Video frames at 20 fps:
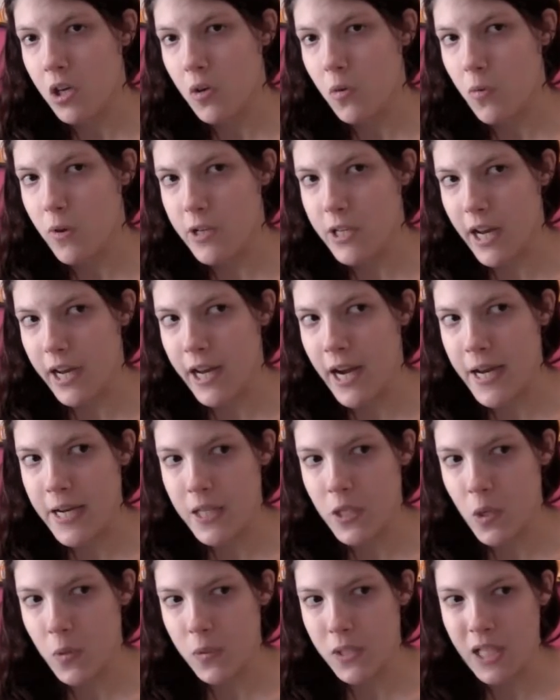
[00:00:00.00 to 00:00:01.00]
which I kind
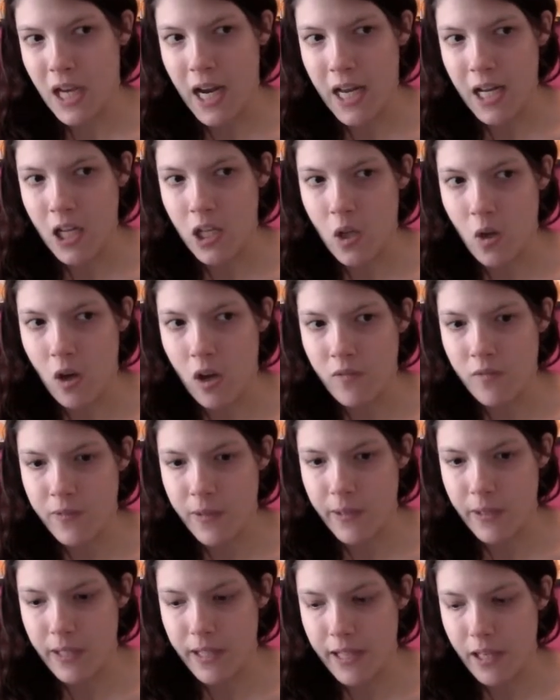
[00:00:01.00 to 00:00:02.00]
of thought was kind of long
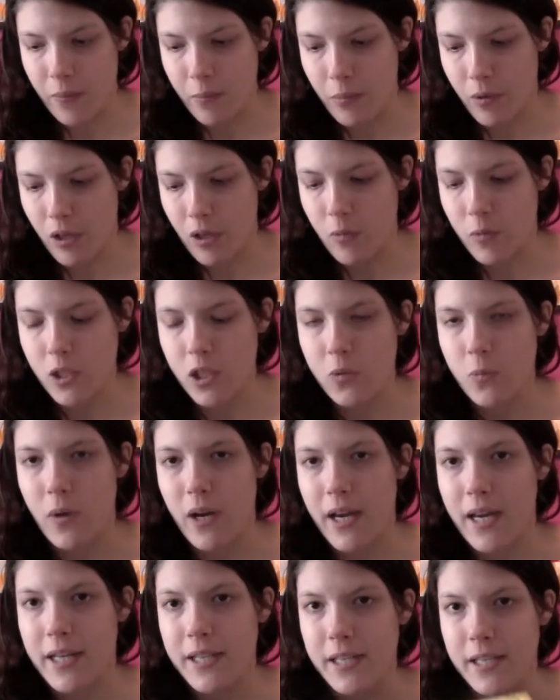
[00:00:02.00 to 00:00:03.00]
for like a book, which is
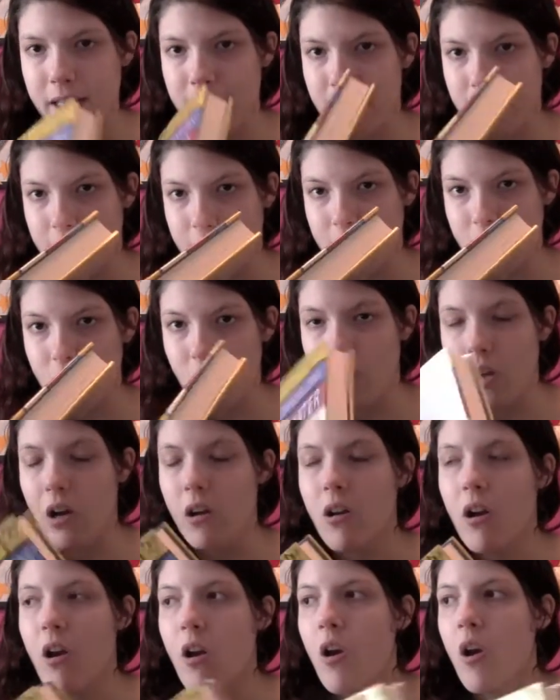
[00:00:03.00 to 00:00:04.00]
why it's like this
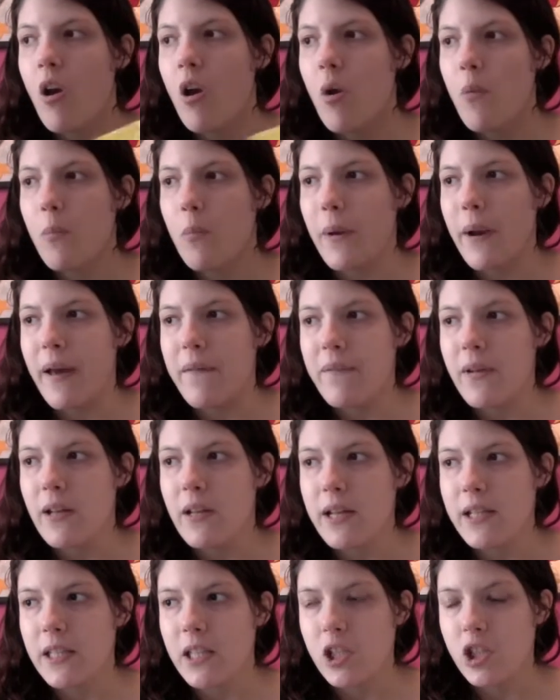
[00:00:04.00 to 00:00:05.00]
long. But I felt
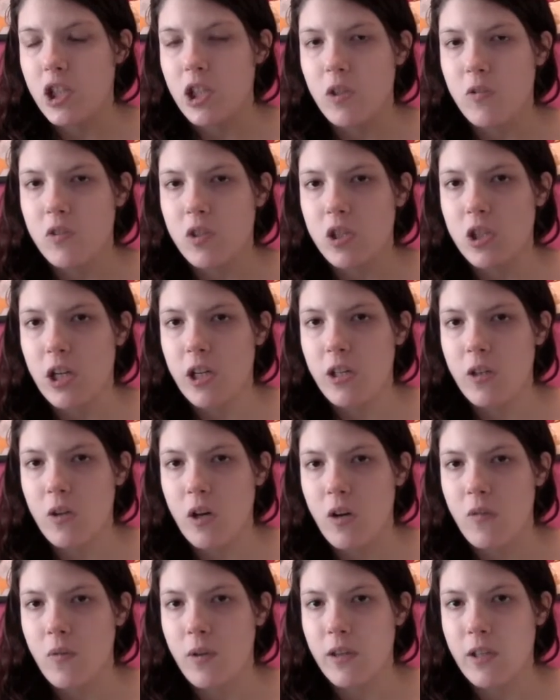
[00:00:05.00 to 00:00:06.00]
like they should have started
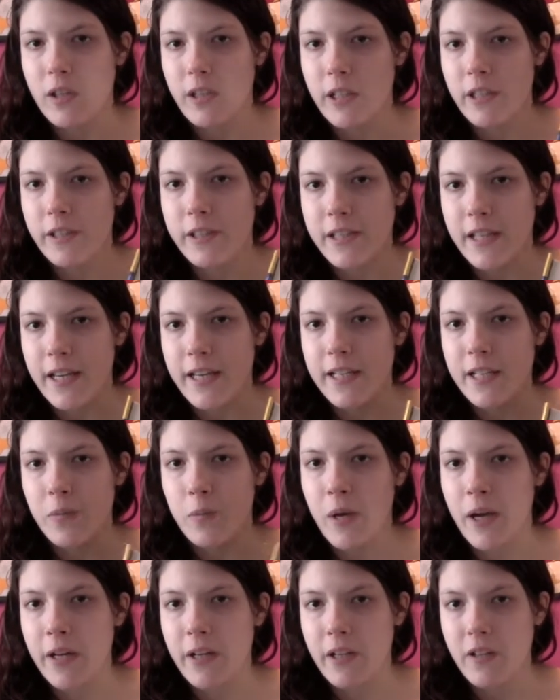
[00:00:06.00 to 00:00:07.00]
off with her saying
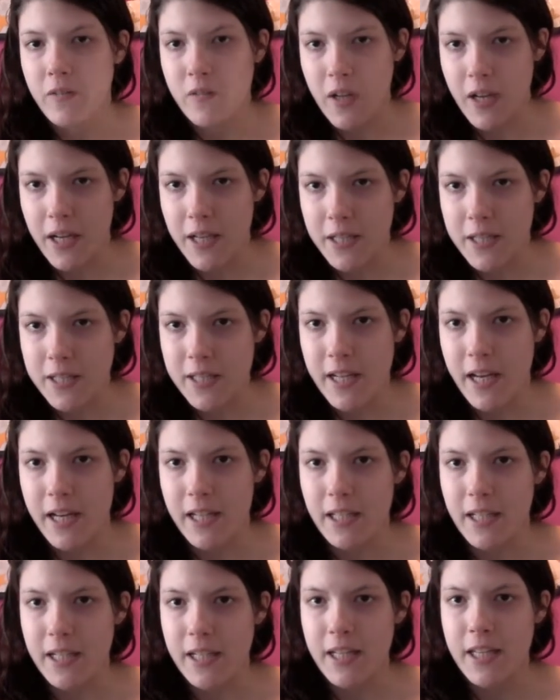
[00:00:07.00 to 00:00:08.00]
goodbye to her friends,
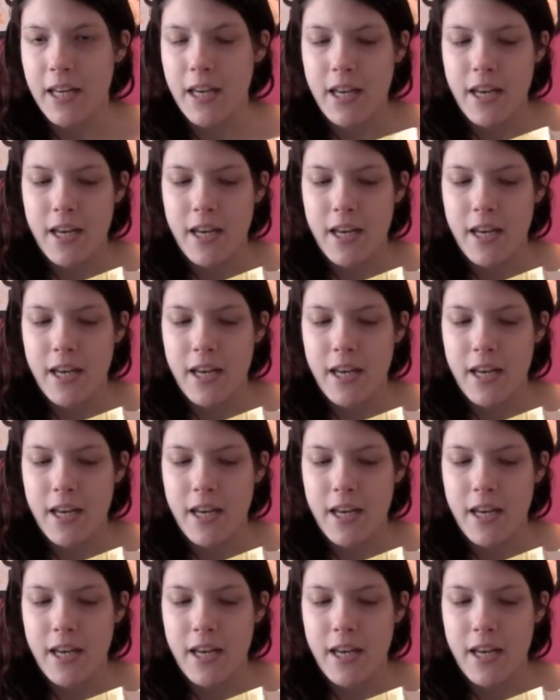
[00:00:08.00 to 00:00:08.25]
not like,